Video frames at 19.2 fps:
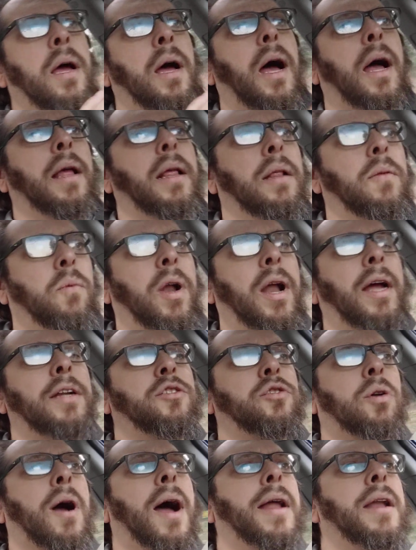I, when I
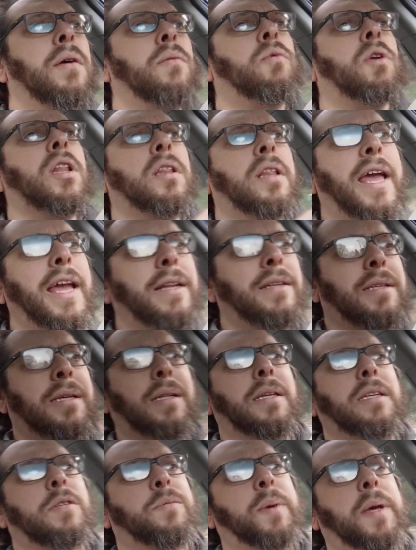try to relate to
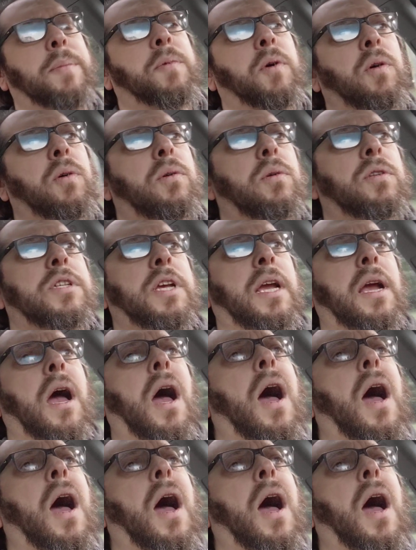these people who are saying,